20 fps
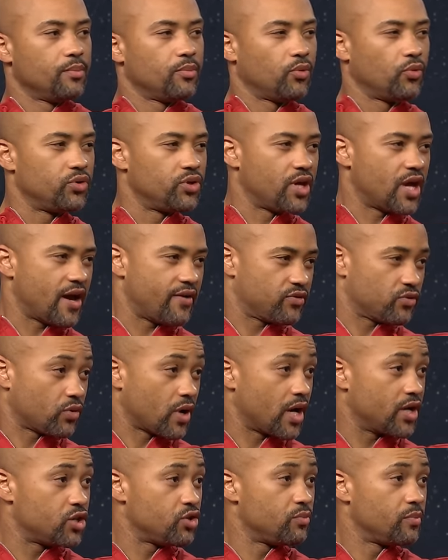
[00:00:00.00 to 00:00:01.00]
But when you have the
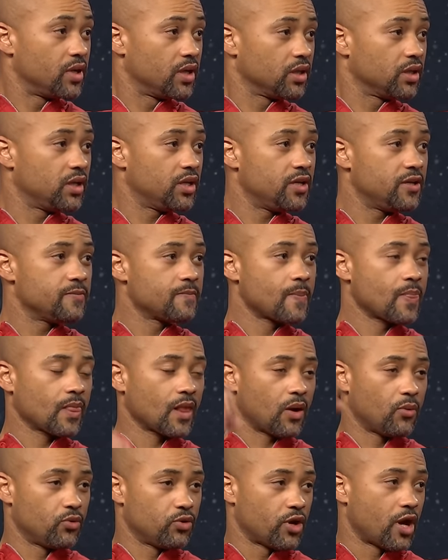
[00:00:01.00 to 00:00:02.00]
right humility
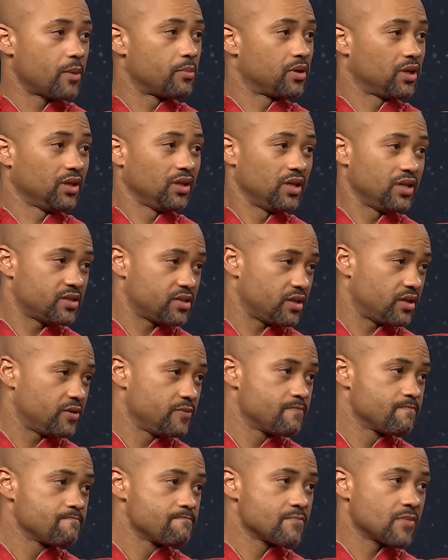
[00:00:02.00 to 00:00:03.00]
and when you're able to
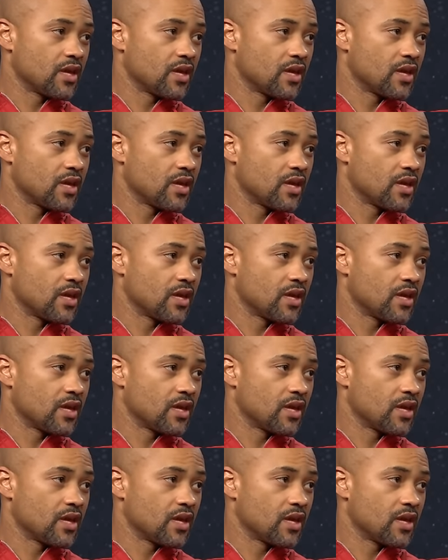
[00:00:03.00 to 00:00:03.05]
listen